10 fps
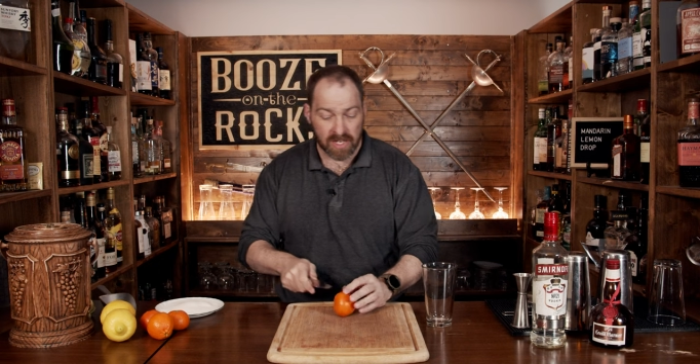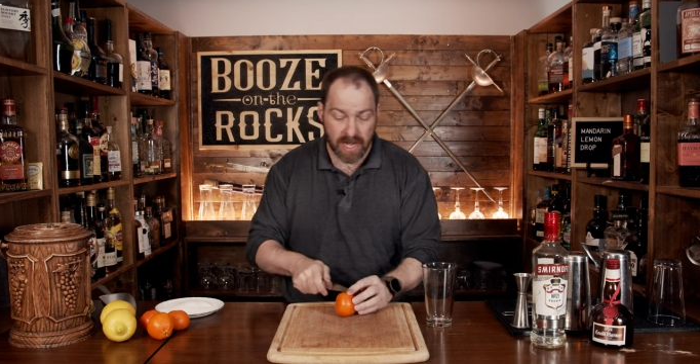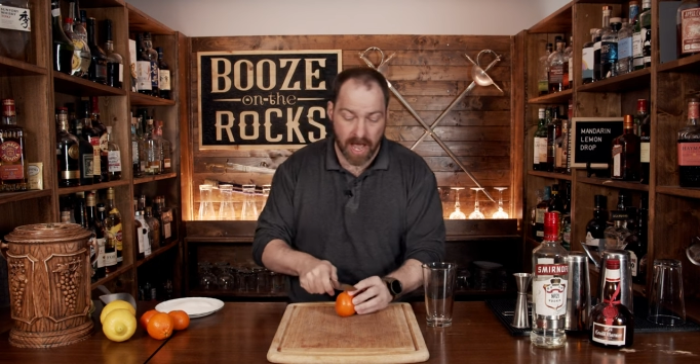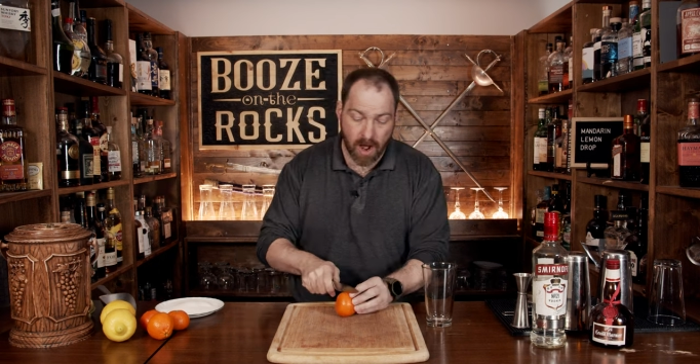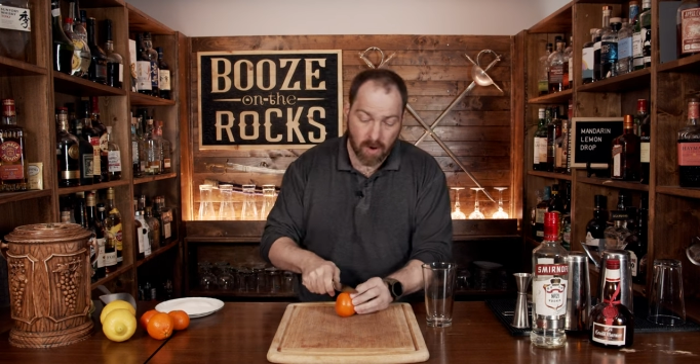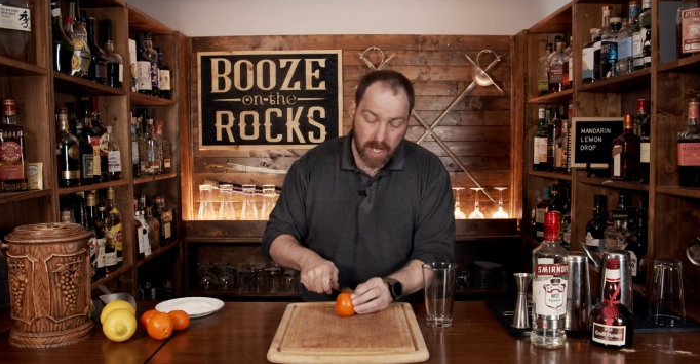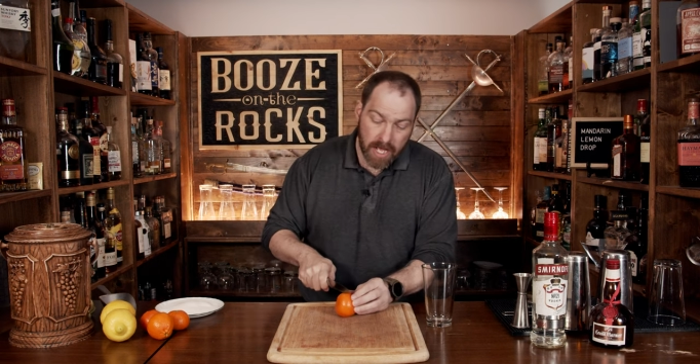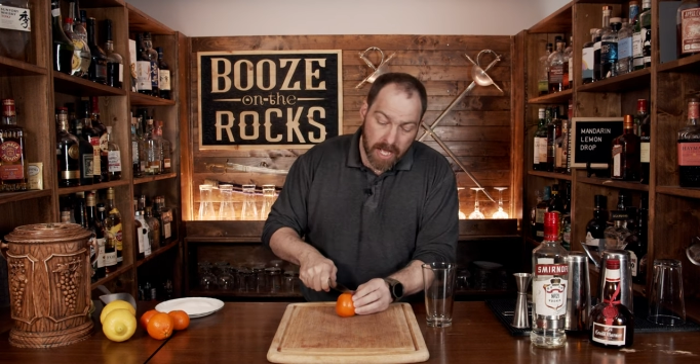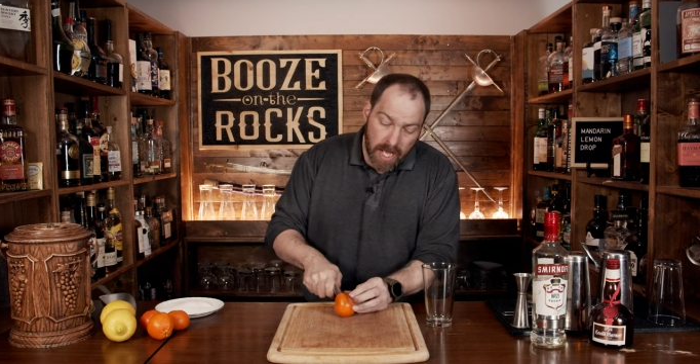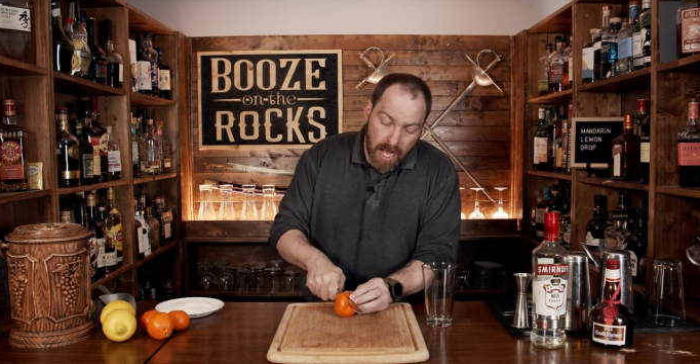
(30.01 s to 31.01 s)
Now,
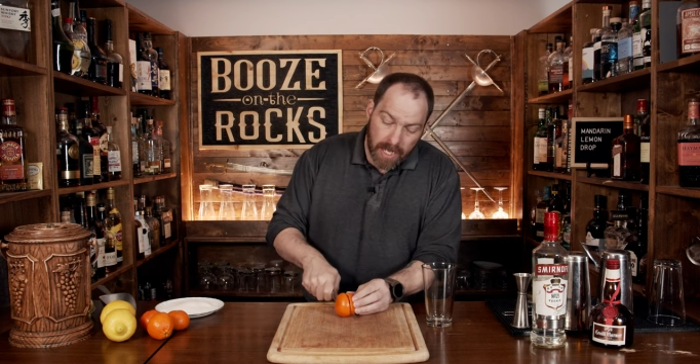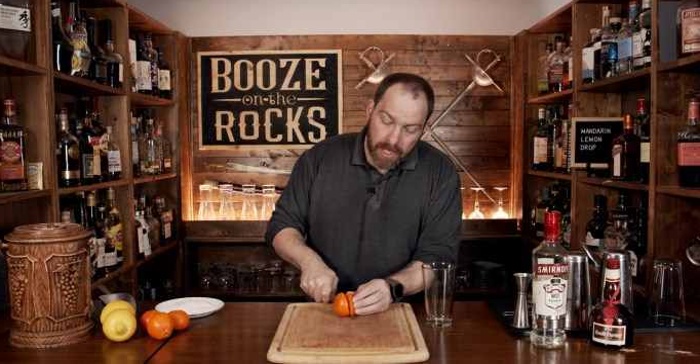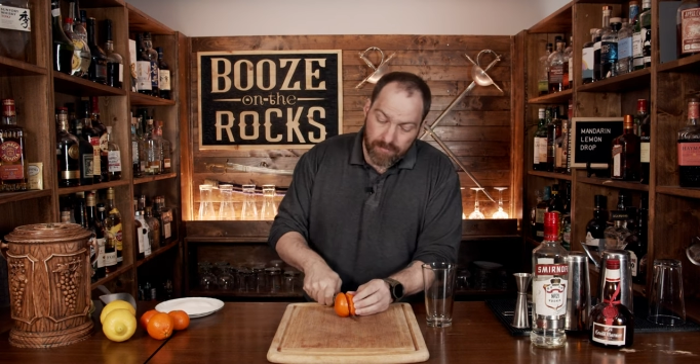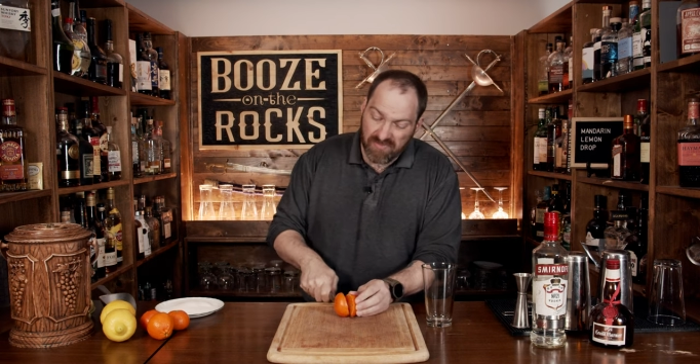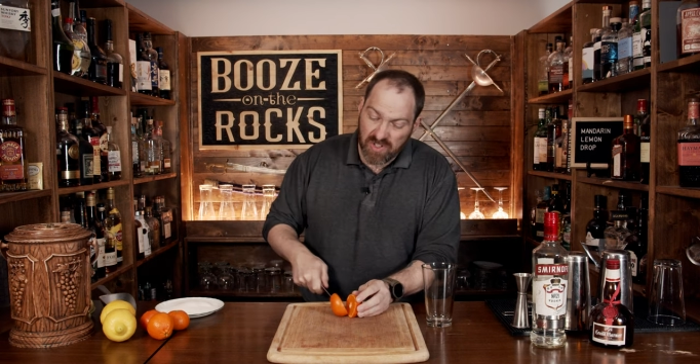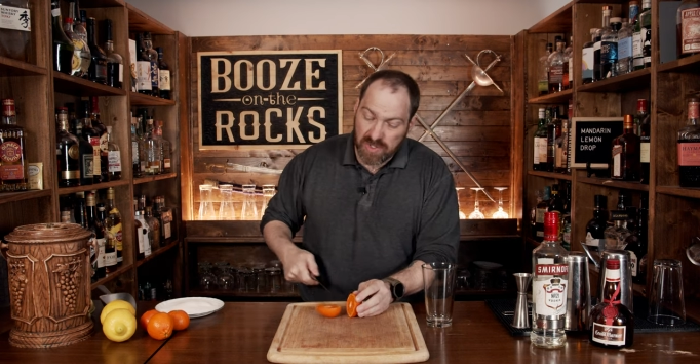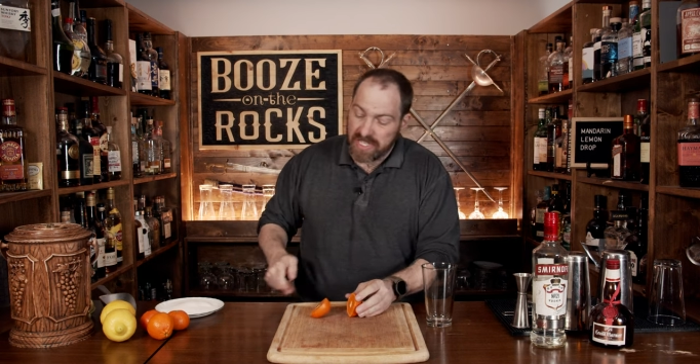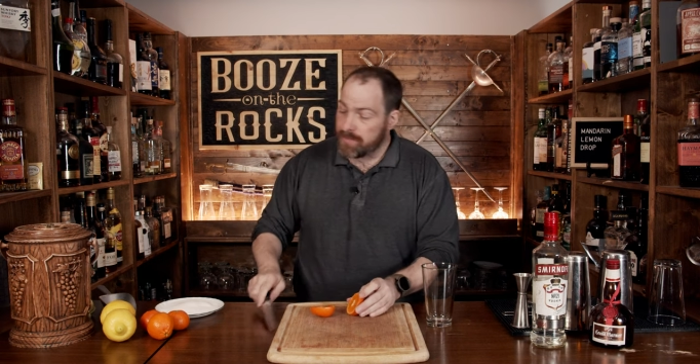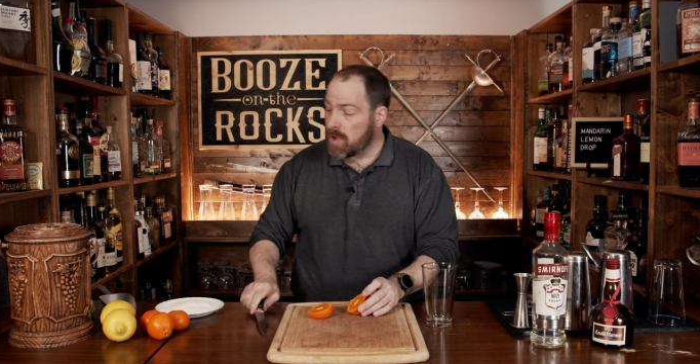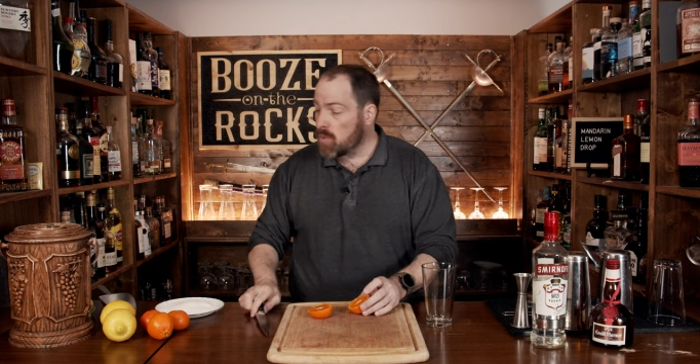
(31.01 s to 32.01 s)
um, you
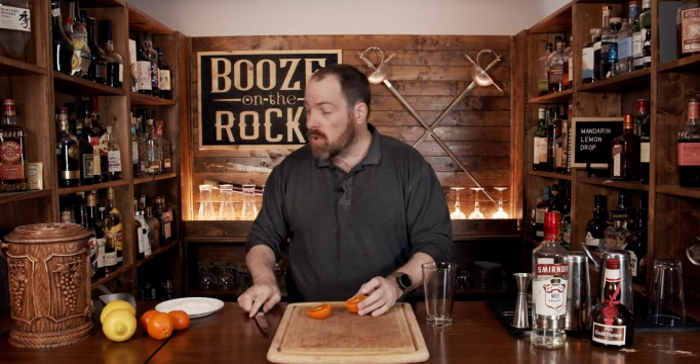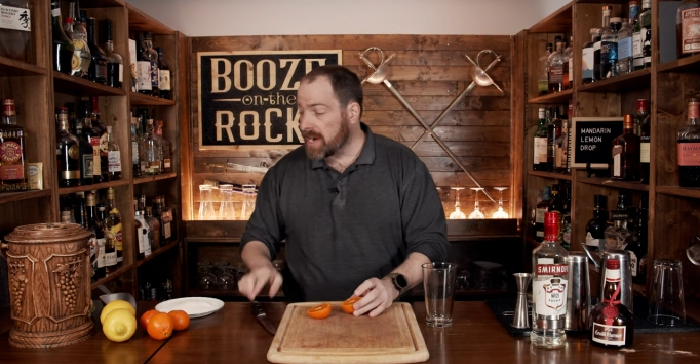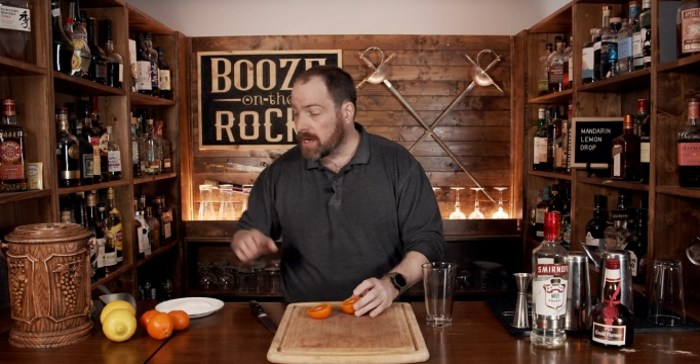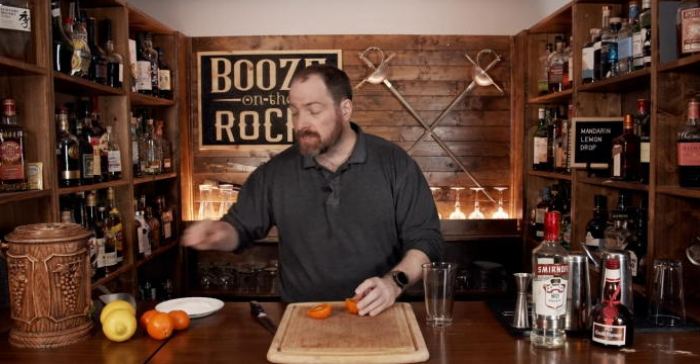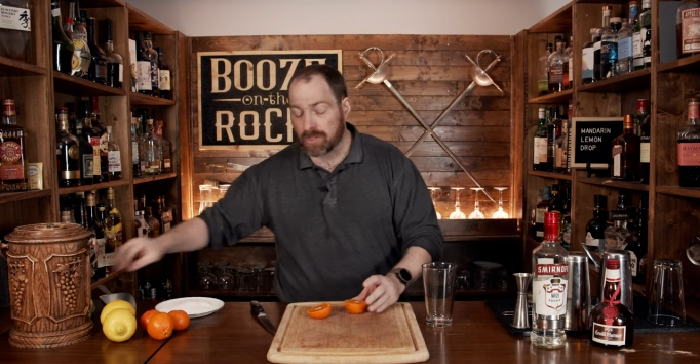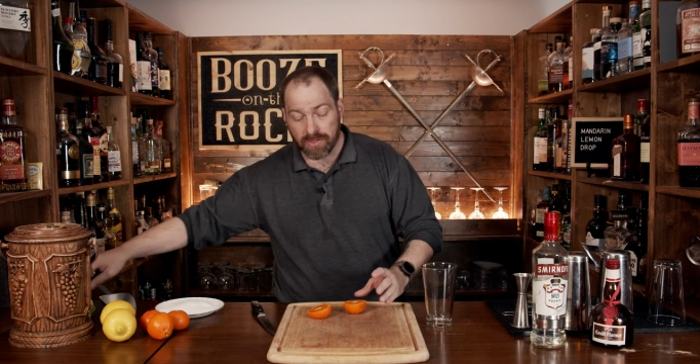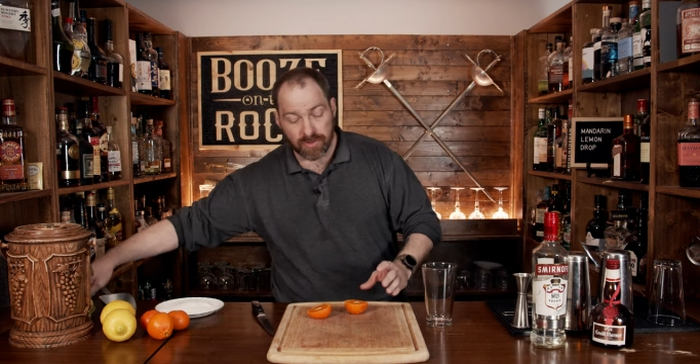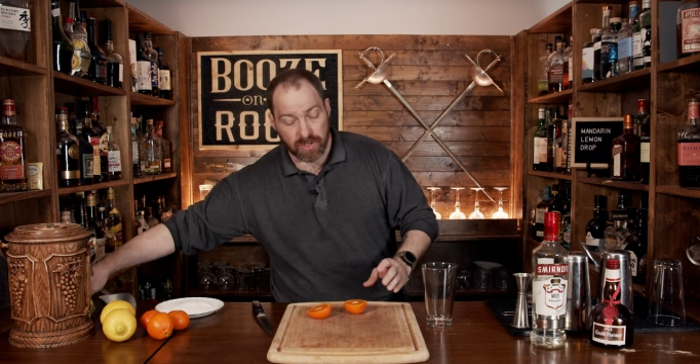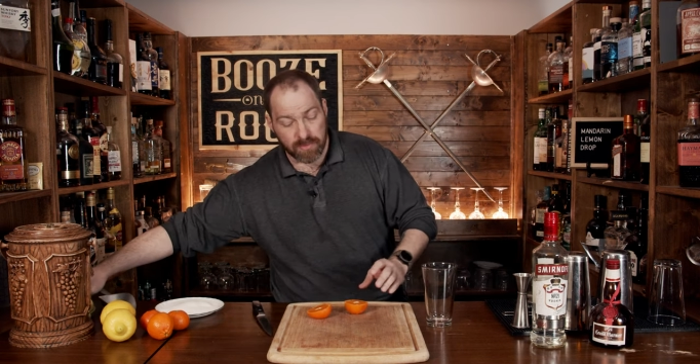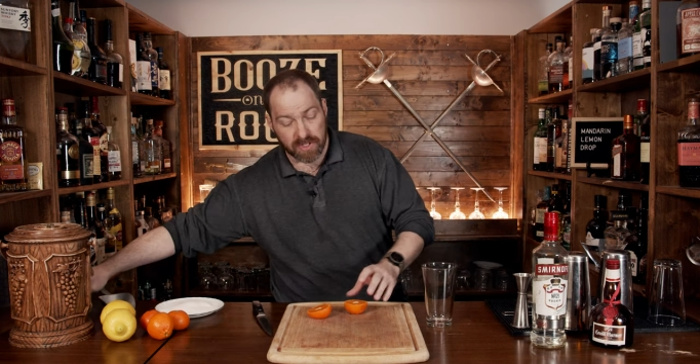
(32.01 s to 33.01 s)
need about one ounce or
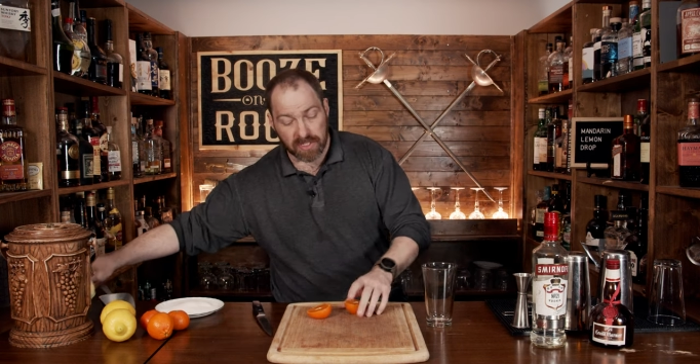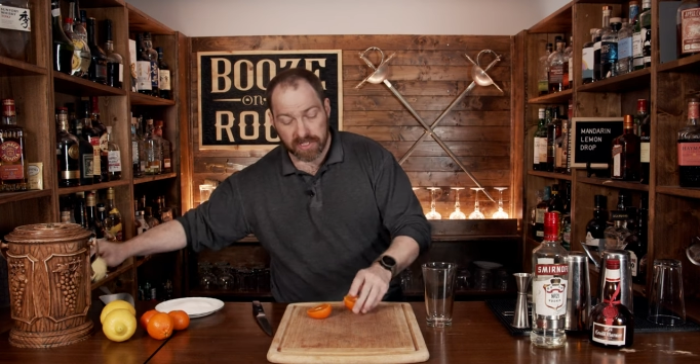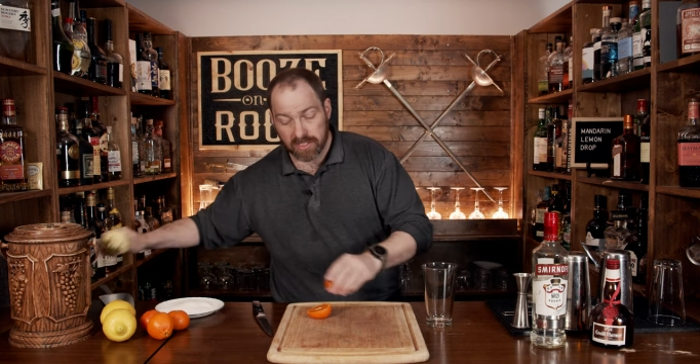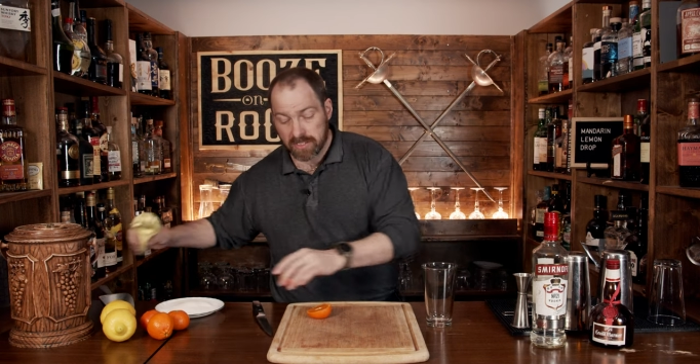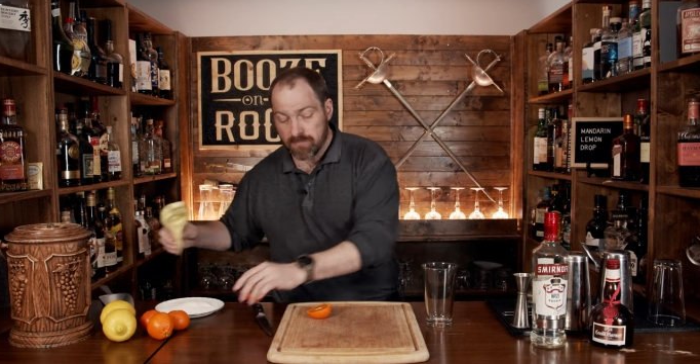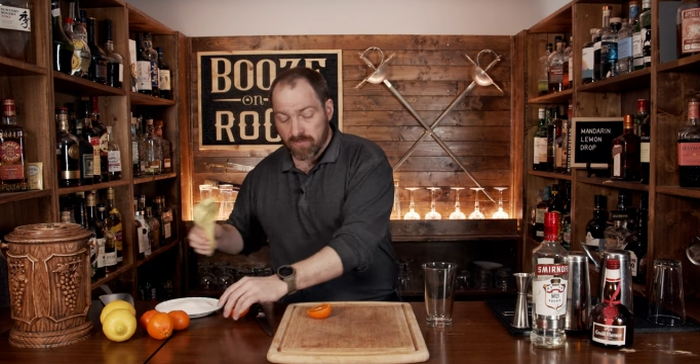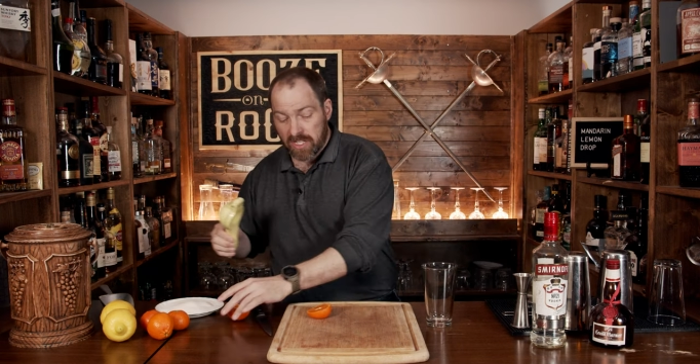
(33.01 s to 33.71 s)
30 milliliters.